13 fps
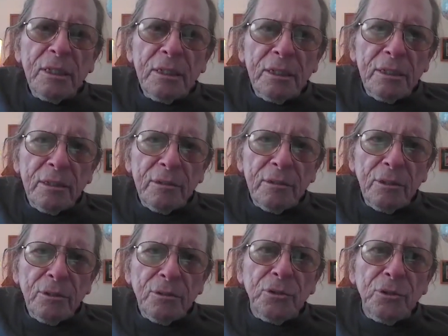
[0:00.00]

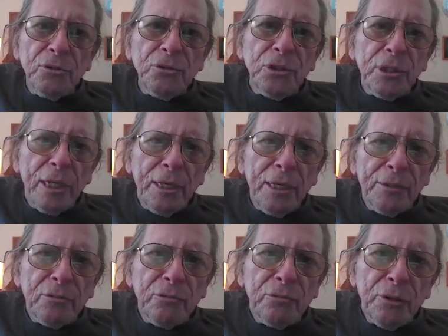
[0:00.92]

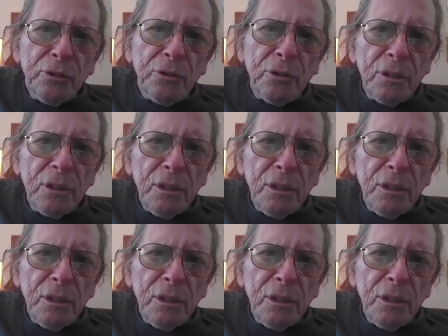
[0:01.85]
associated with